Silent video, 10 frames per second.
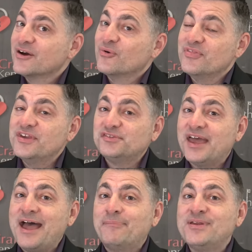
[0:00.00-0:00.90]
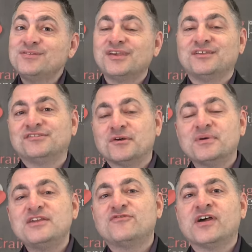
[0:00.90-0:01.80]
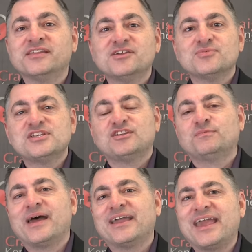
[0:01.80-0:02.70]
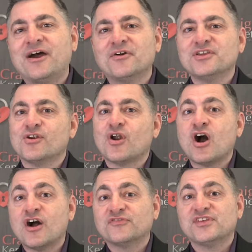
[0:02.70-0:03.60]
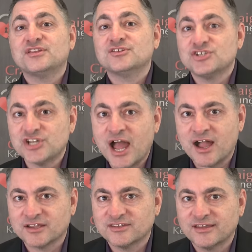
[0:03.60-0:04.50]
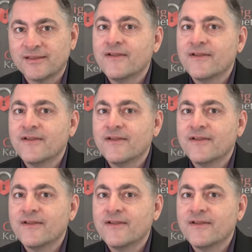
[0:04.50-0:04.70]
When this happens and somebody finally reaches back out, you're often shocked.